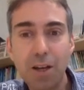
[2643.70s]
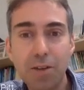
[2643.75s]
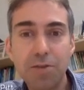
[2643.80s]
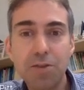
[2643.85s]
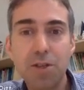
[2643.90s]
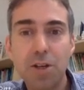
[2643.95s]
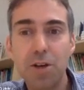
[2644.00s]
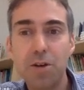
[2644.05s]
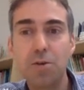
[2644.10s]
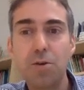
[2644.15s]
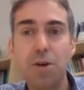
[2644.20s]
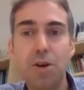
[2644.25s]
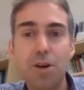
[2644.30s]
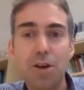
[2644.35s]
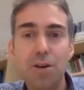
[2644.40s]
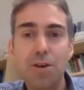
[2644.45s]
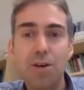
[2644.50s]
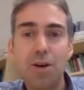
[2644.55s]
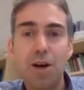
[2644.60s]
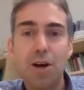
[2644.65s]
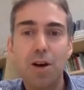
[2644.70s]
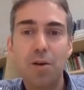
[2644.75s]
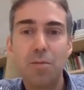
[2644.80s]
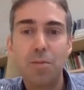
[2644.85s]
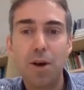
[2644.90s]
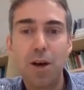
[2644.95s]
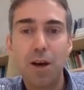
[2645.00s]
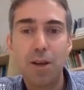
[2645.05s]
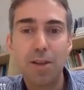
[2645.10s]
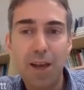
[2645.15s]
and if so,
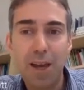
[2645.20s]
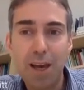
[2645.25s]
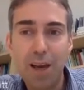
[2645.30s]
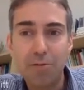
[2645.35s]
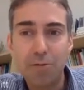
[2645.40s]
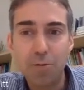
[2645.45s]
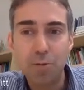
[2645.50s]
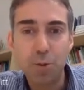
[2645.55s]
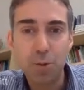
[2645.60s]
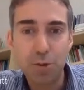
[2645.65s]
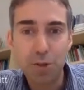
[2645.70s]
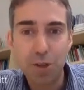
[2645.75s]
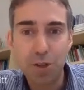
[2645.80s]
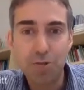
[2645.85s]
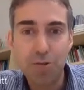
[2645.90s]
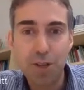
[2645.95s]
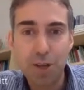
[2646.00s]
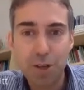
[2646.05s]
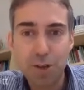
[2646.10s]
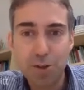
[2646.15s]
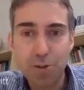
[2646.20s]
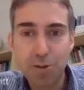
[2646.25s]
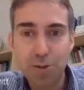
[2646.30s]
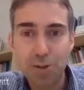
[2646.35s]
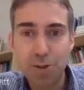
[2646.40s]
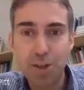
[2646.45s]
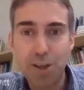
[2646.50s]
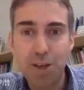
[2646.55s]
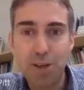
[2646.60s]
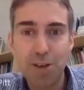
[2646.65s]
and they have awarding
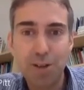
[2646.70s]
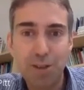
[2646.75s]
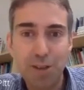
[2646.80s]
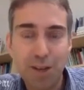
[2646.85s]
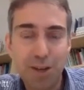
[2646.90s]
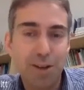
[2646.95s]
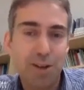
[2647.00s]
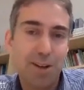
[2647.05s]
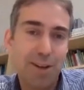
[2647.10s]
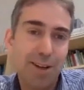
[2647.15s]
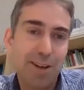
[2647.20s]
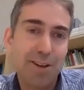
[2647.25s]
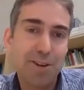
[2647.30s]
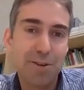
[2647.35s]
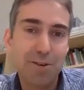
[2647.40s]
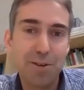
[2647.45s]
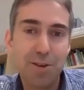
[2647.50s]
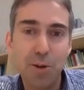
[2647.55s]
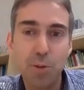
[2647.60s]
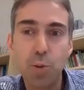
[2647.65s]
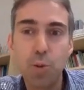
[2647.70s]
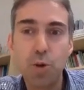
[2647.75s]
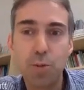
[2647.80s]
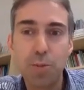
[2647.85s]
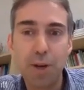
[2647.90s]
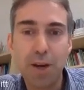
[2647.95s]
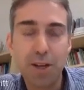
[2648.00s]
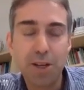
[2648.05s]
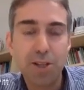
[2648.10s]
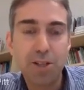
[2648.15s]
credentials, they can then click on
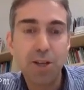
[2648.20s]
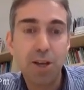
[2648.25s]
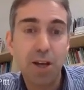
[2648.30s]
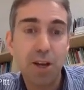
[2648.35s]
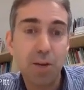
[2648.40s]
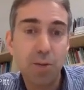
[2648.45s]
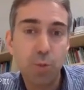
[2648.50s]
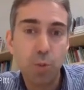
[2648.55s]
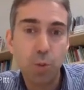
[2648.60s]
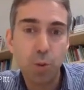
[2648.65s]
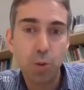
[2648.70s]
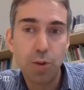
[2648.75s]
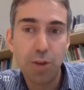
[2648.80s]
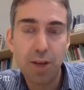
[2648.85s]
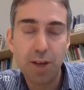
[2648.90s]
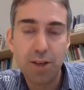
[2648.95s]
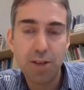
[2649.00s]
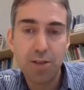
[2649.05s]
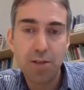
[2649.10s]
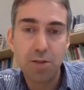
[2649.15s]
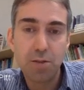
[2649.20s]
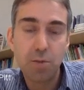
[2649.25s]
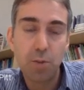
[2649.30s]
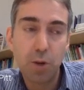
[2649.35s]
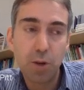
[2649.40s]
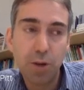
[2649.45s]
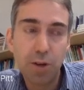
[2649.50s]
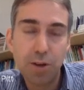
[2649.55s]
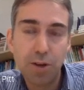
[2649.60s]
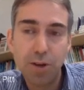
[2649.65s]
award badge and award that to
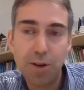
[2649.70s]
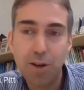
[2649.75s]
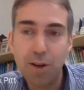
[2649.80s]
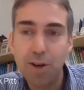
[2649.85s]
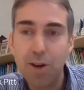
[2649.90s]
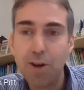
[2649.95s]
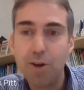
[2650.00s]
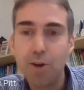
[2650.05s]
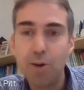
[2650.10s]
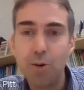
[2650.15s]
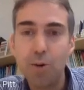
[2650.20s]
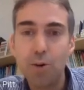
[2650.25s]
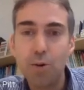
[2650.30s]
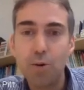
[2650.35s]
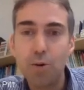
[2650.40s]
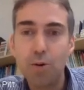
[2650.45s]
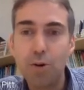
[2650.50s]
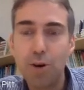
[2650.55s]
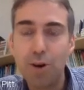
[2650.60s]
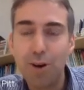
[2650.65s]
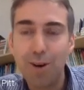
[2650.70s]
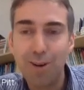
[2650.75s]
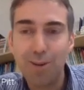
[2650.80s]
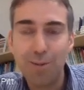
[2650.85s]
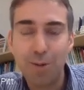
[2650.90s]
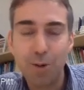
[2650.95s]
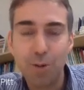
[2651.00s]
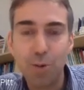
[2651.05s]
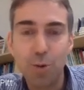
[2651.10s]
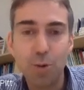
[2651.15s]
one learner, or
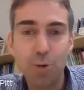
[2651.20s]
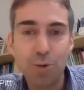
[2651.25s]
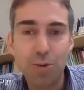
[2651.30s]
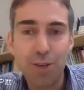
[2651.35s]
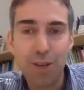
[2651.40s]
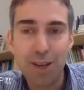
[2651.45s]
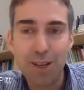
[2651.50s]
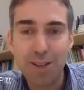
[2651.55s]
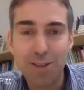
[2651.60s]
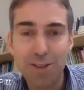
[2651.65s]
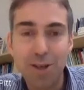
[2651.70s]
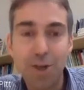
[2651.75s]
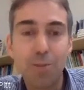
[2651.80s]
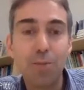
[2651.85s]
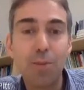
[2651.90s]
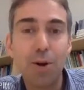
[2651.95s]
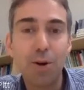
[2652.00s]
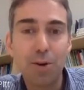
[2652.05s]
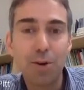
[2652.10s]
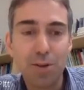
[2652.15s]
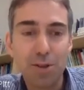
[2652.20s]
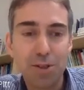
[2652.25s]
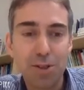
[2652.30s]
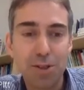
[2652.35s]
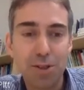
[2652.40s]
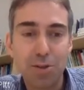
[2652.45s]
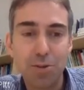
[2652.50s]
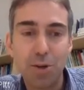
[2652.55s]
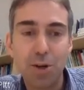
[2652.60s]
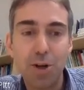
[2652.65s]
award that en bloc
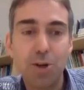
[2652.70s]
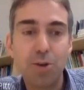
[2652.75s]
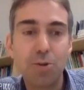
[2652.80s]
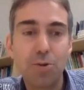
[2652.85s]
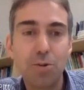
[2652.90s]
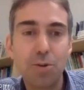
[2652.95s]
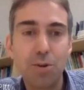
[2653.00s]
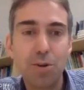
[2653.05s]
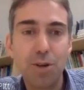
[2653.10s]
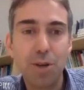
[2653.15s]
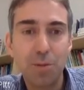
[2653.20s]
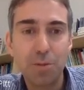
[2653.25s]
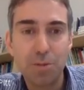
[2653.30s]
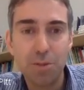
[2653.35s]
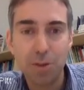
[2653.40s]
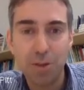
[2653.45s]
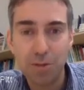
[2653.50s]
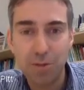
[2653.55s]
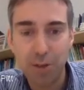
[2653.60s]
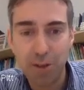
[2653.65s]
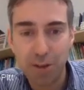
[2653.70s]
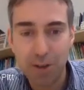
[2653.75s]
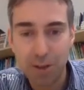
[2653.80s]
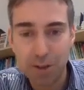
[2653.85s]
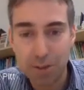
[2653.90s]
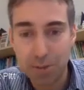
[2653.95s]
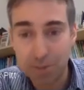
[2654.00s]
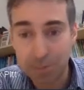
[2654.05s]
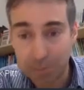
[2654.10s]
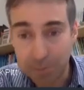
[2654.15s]
to a whole number of
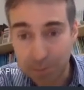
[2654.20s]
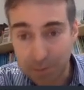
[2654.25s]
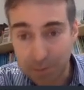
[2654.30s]
learners.